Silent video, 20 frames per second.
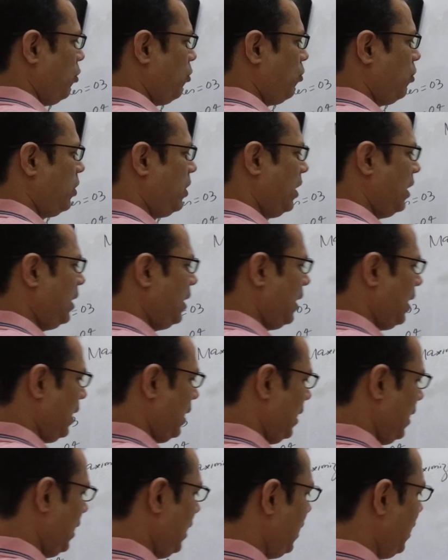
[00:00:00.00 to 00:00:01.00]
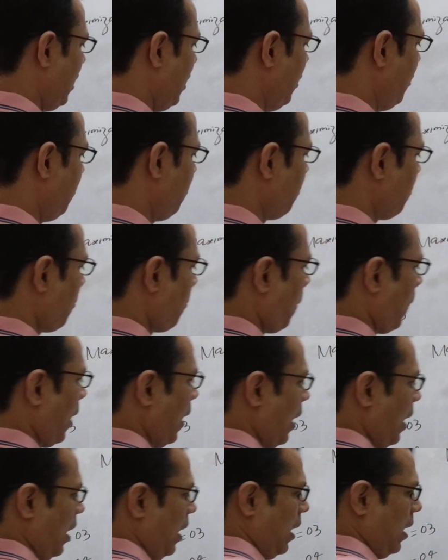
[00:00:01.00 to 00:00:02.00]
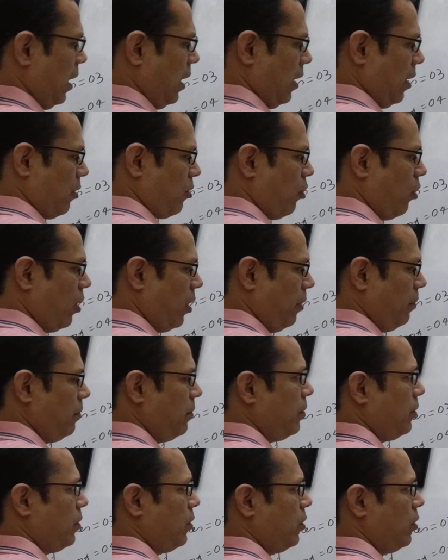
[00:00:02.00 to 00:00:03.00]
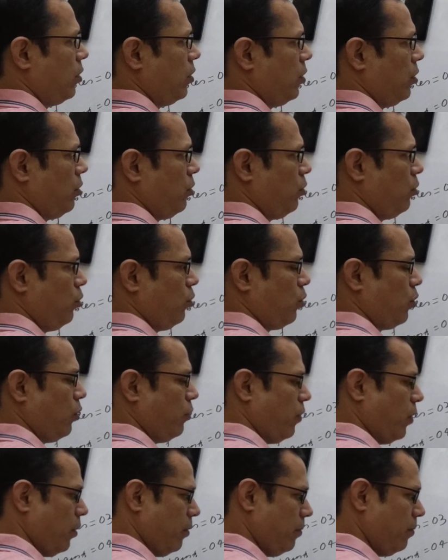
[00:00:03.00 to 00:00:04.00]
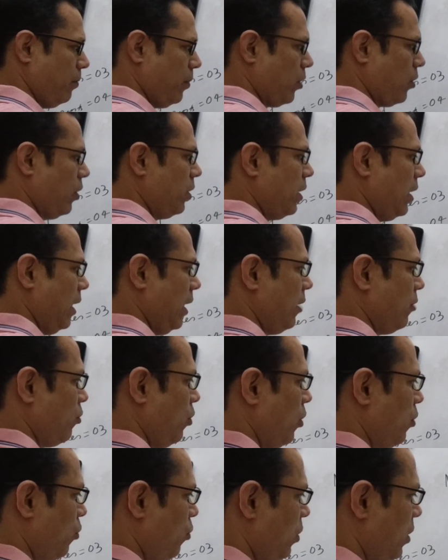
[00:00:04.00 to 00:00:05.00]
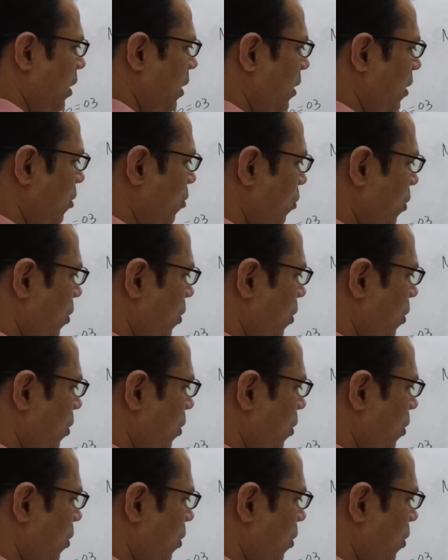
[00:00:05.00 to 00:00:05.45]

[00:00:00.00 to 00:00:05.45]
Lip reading: to change this column to row form because A is going to change into the